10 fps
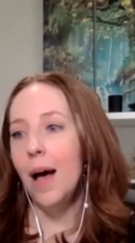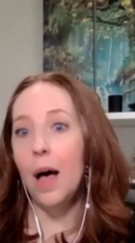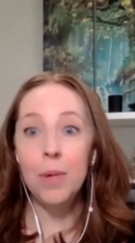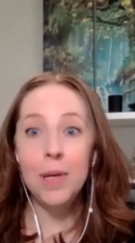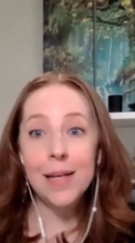
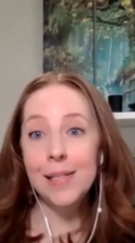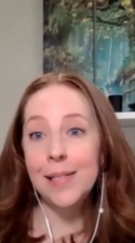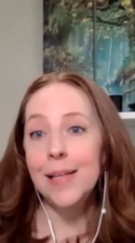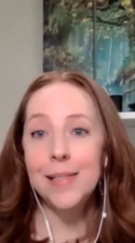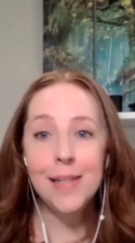I'm a yes,
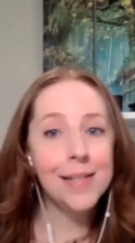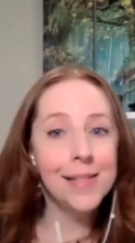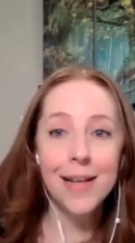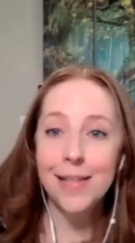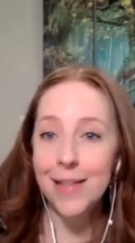yes, yes,
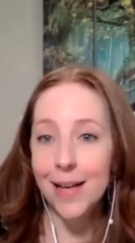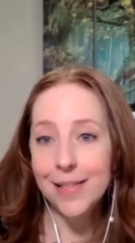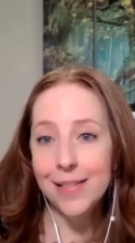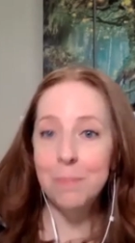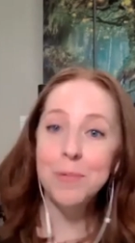yes,
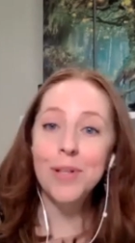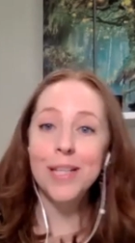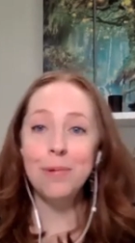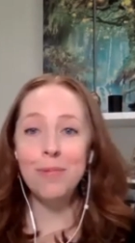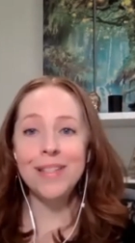yes. So this
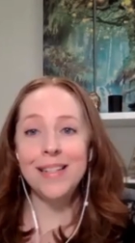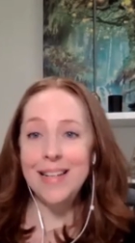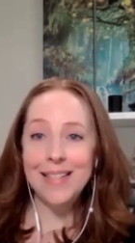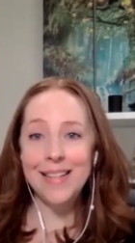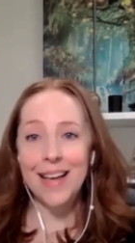one was an
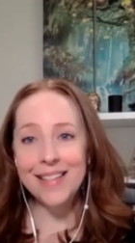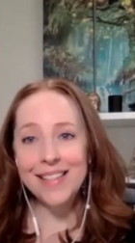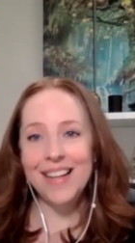easy yes.